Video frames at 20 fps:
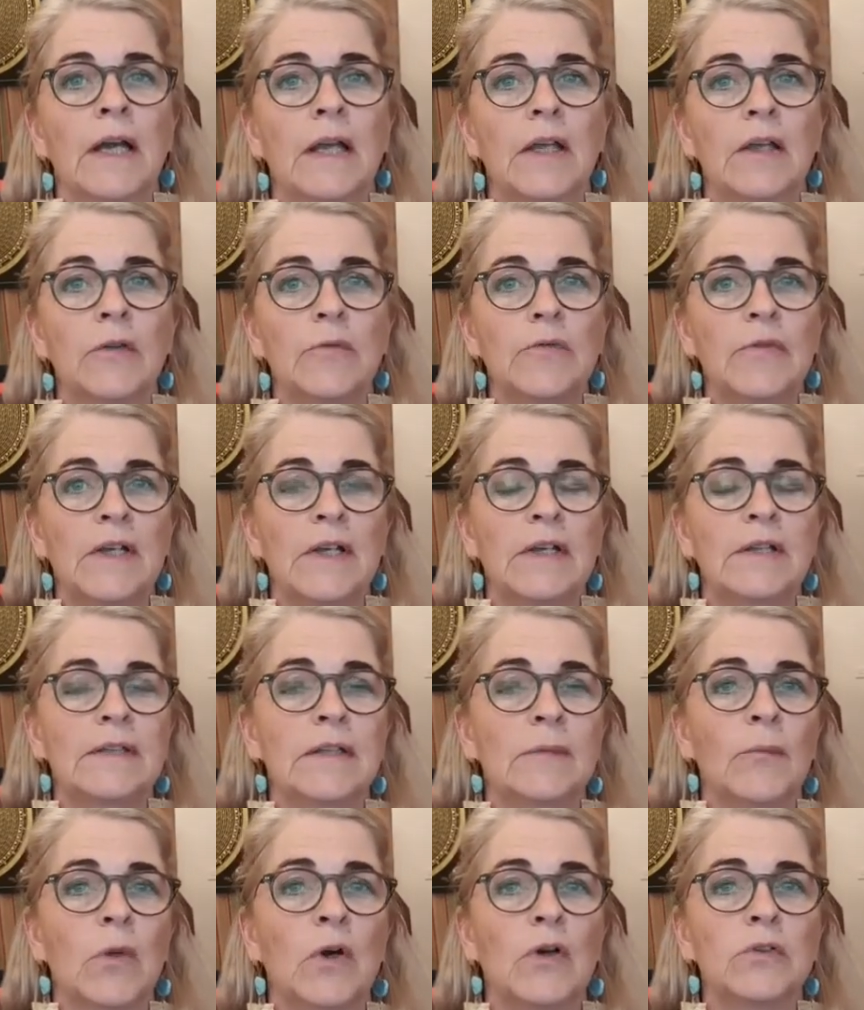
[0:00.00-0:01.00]
you feel it
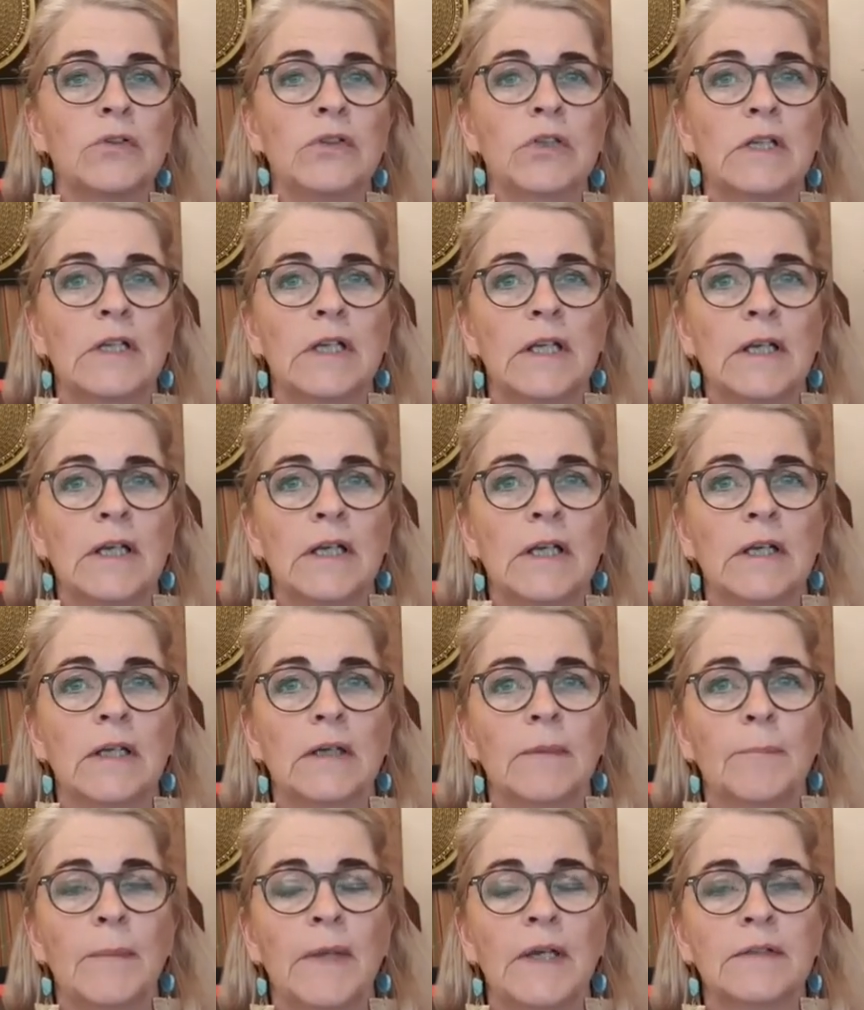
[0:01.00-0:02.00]
emotionally,
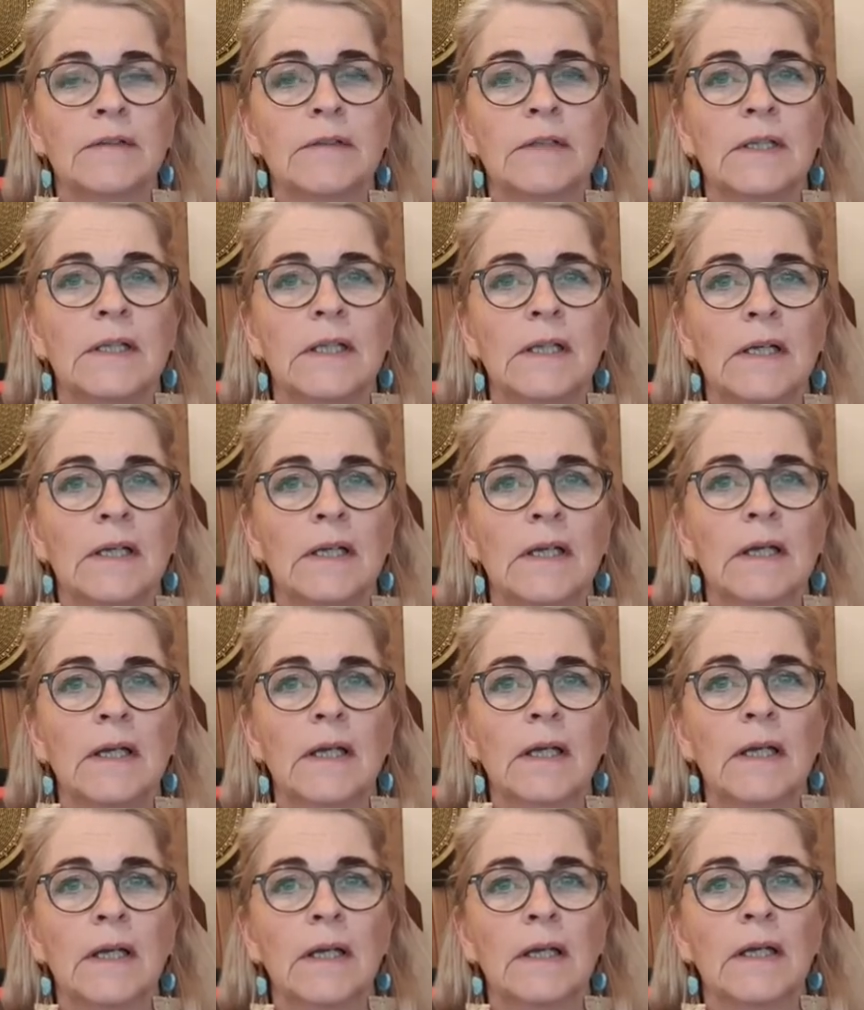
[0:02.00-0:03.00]
mentally.
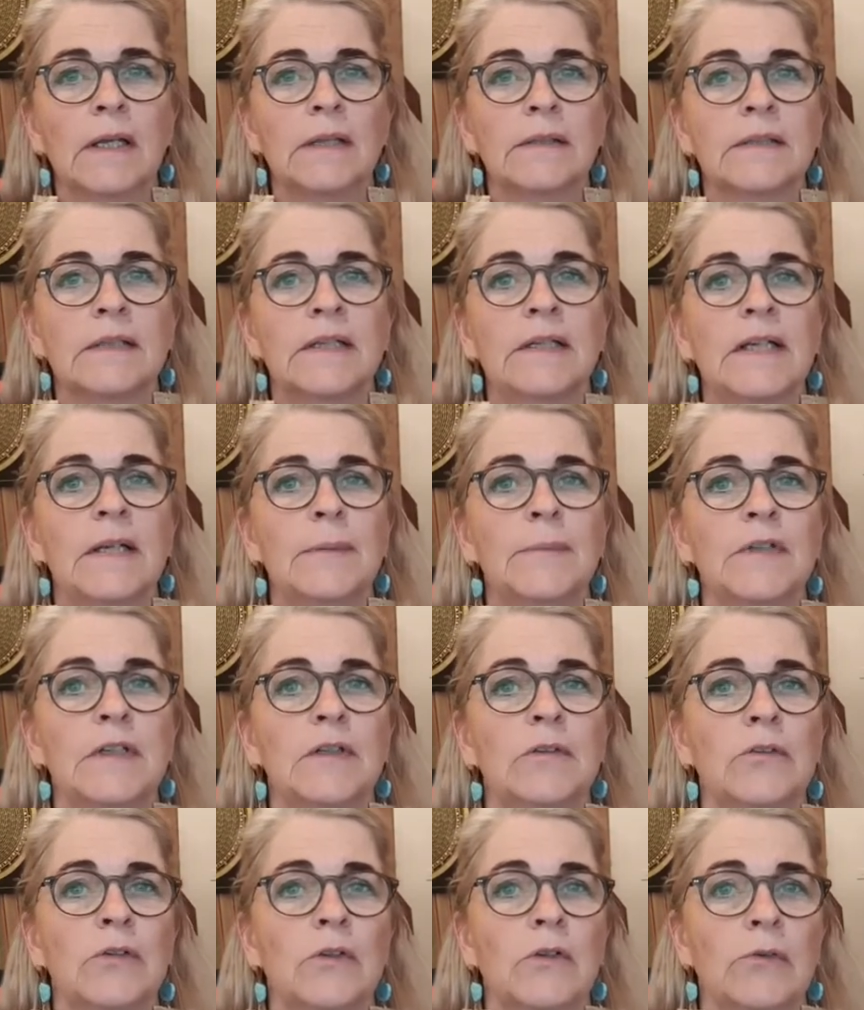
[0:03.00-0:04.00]
It creeps
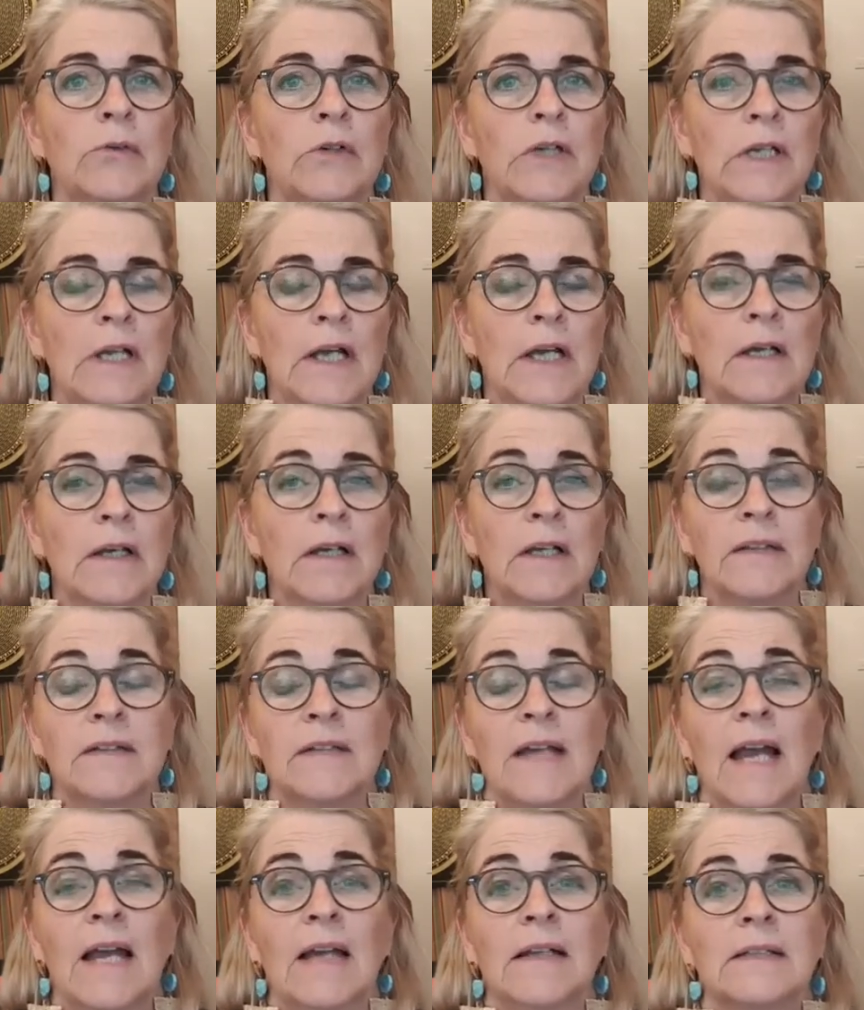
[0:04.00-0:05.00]
into your
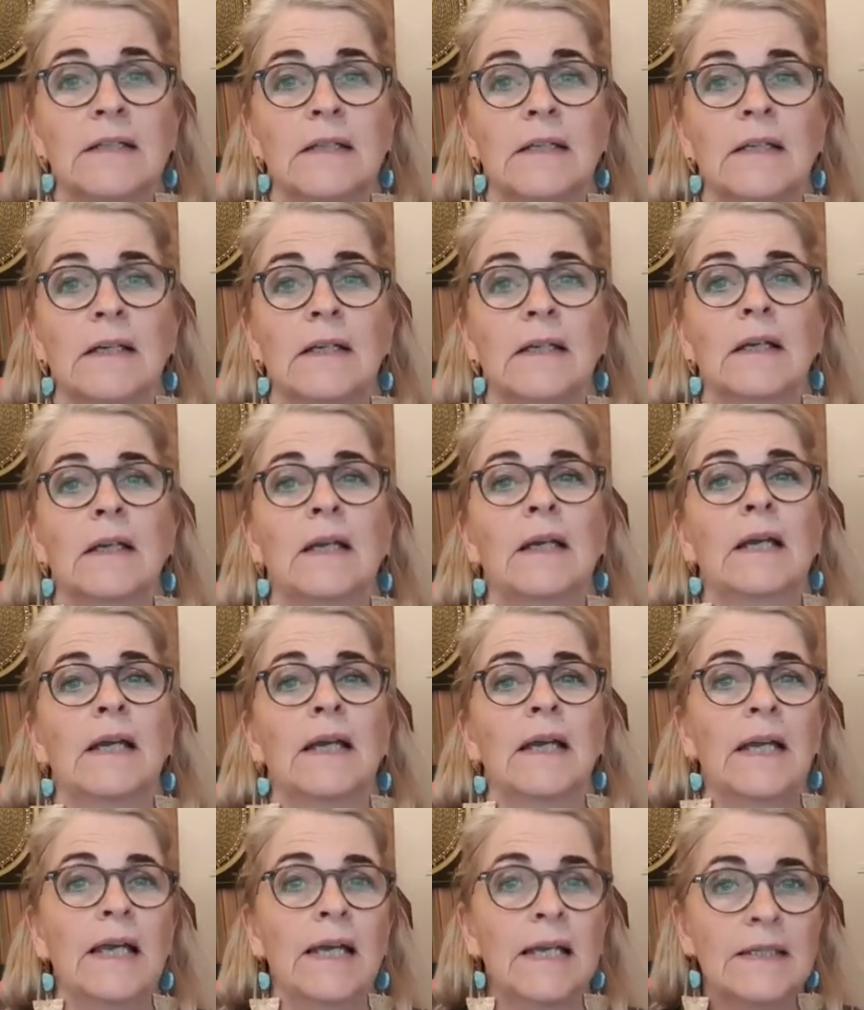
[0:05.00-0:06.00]
it actually
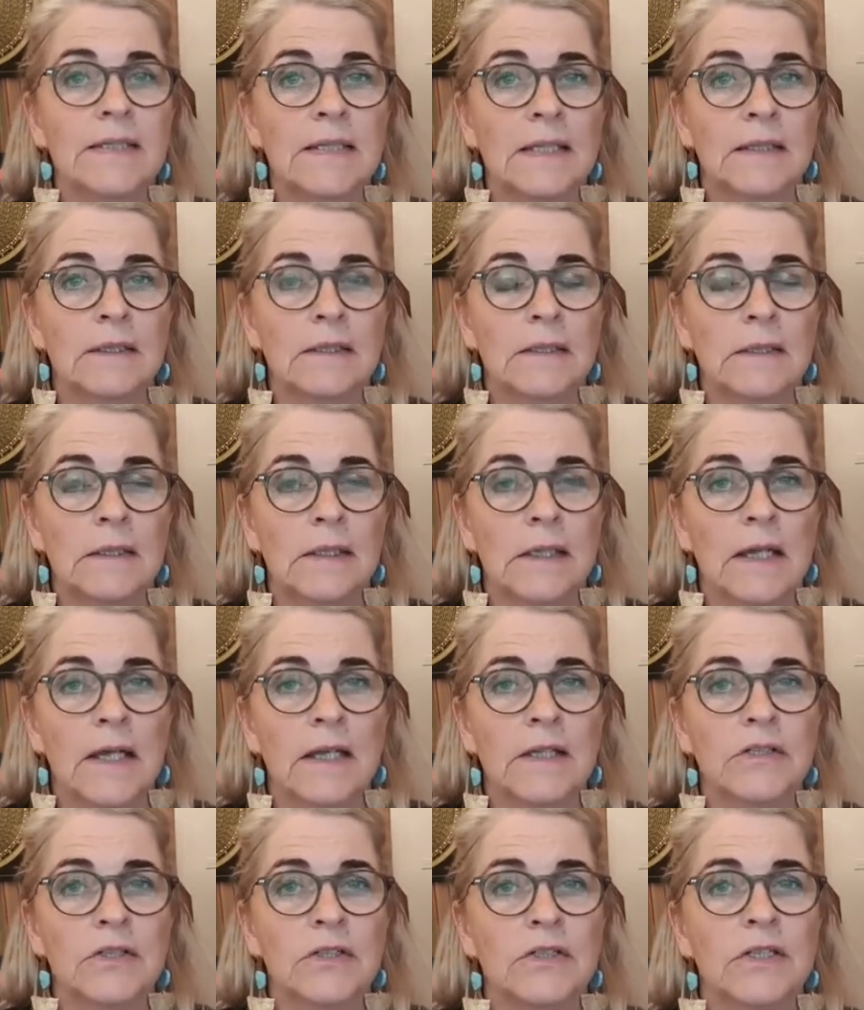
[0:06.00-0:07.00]
is in the
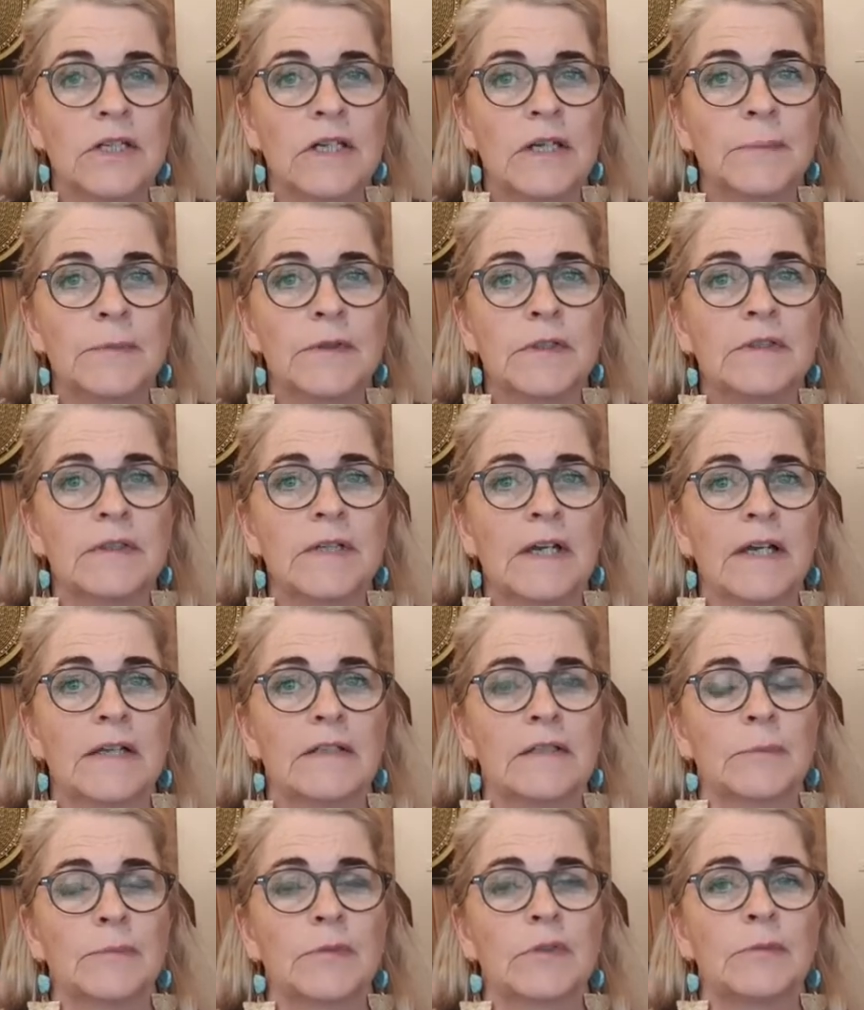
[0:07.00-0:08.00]
relationships. It
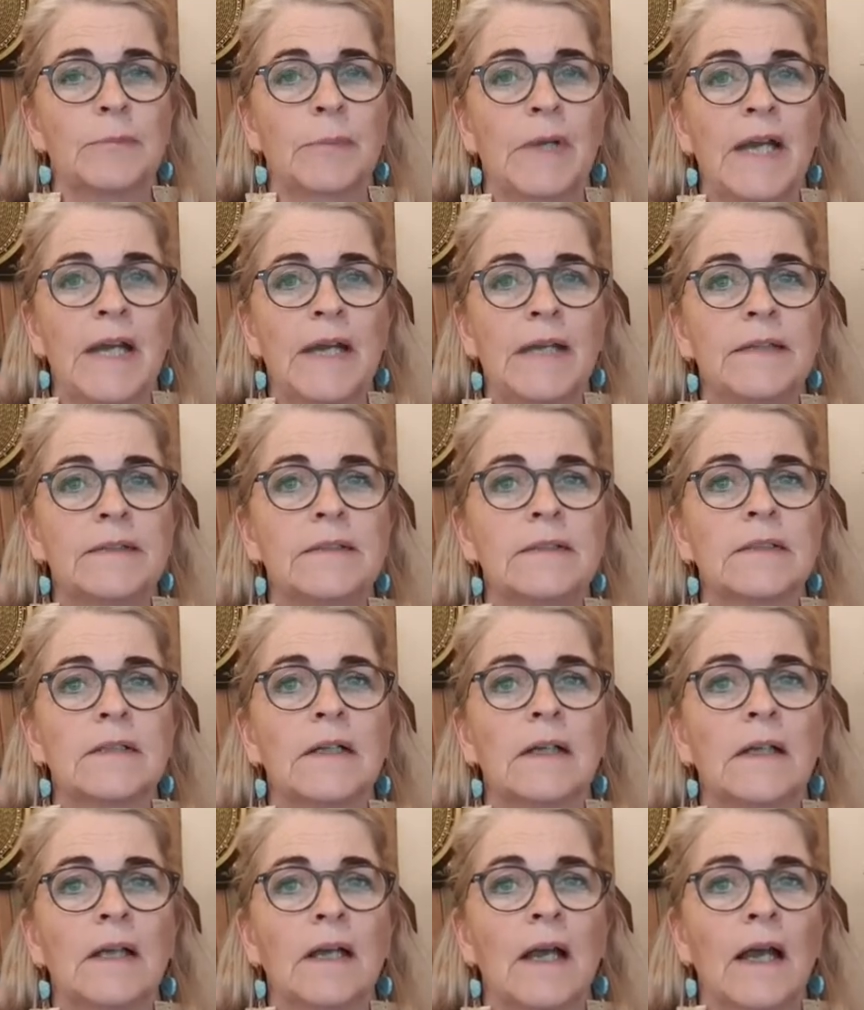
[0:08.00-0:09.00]
takes up space,
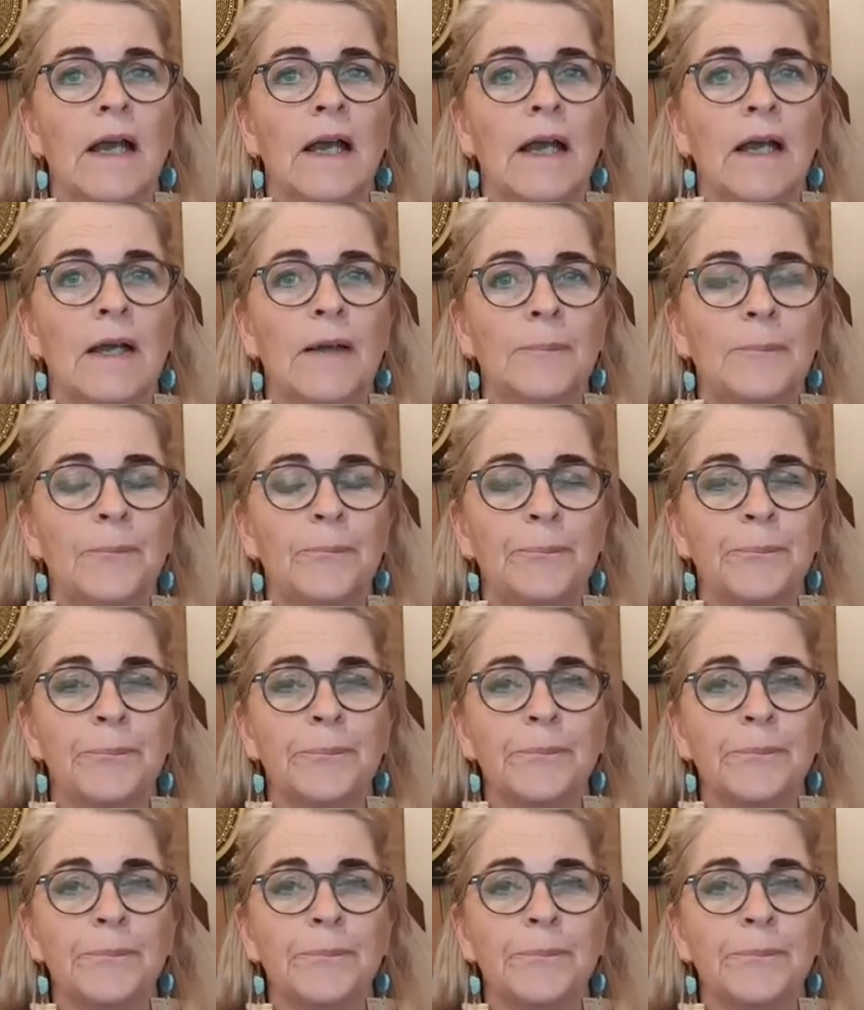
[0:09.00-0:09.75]
and